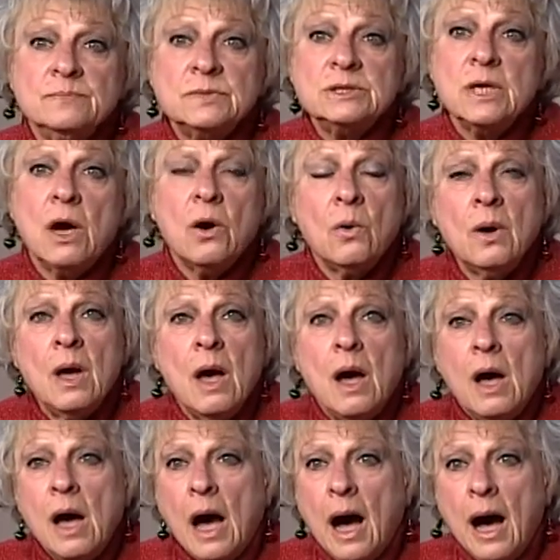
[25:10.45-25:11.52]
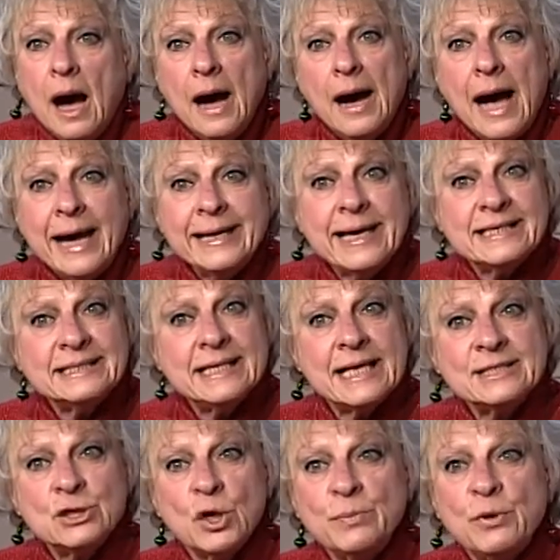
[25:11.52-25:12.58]
So, uh, I guess
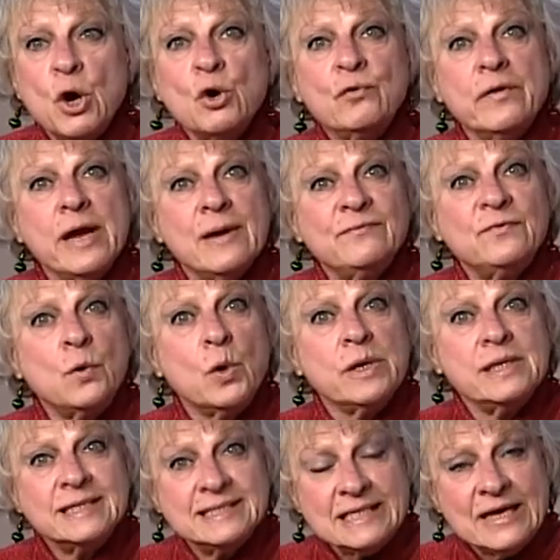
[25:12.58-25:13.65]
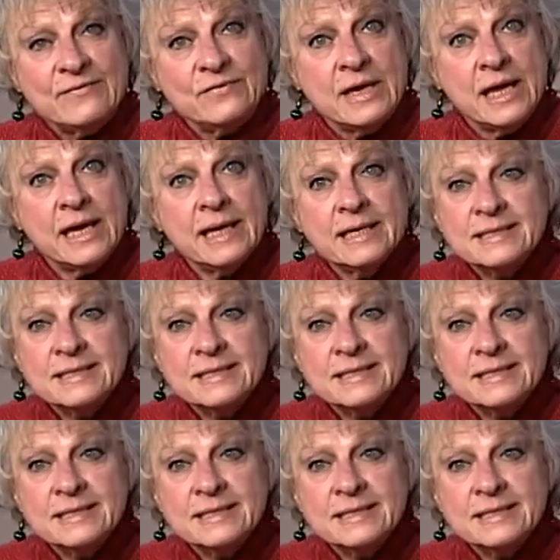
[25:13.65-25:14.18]
that's our program for this evening.